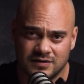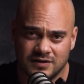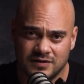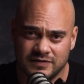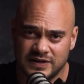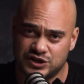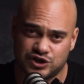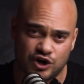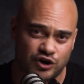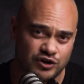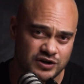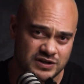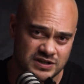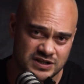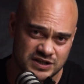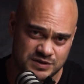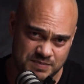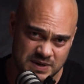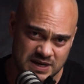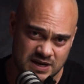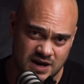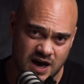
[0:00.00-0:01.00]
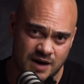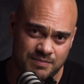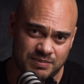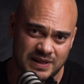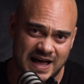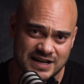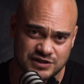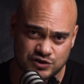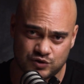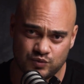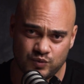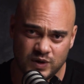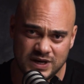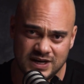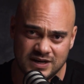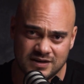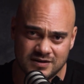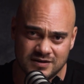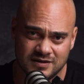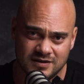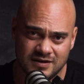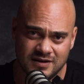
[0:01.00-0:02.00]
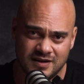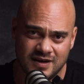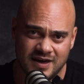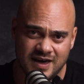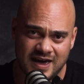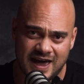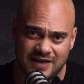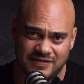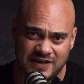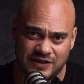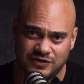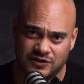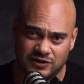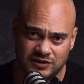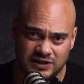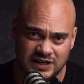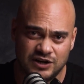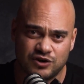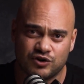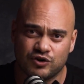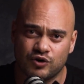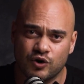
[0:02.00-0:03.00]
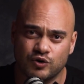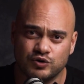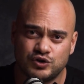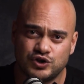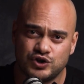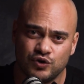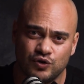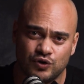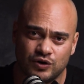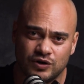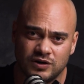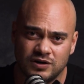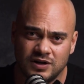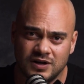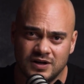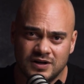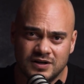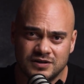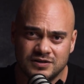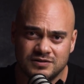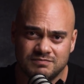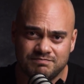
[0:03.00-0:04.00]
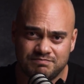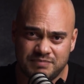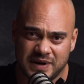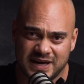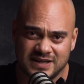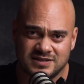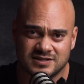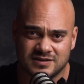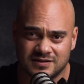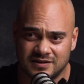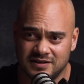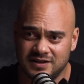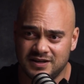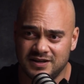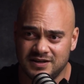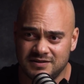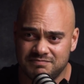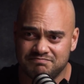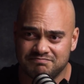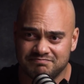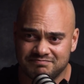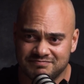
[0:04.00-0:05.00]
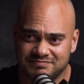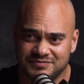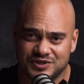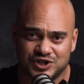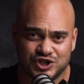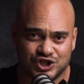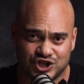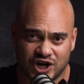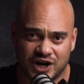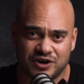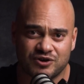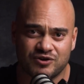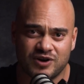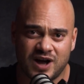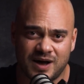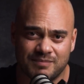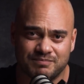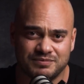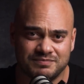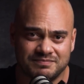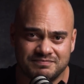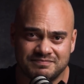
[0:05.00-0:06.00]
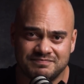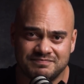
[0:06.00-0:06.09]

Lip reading: They started to speak up last week, and then the leader, O'Toole, basically shut her up.